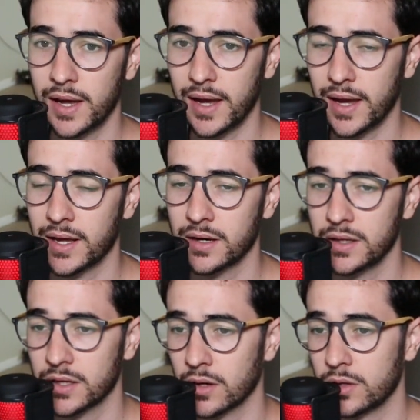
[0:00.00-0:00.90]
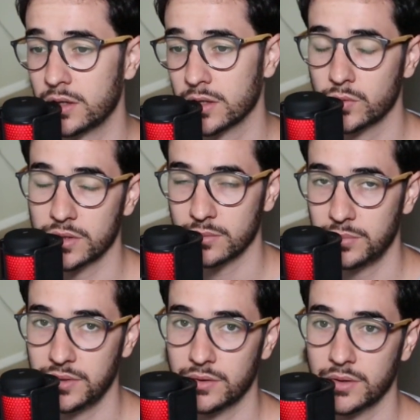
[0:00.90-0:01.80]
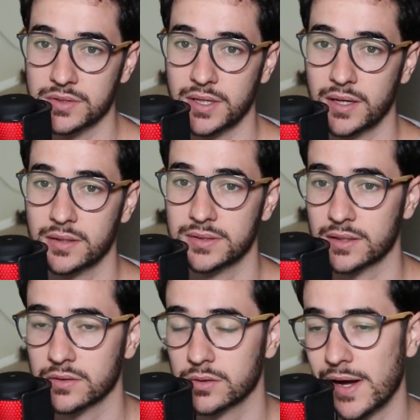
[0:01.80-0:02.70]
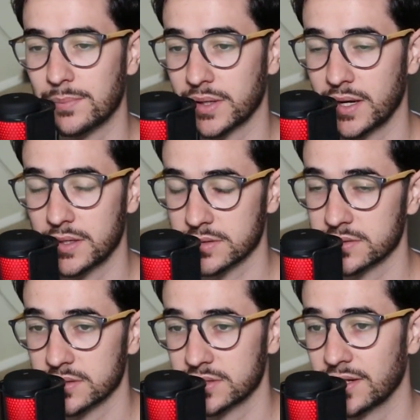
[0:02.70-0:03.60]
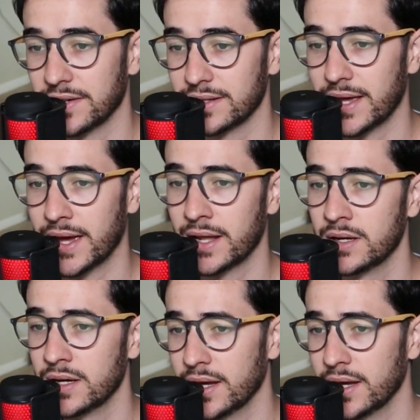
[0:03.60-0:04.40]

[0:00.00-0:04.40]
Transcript: and you know good with computers and technical applications and stuff like that.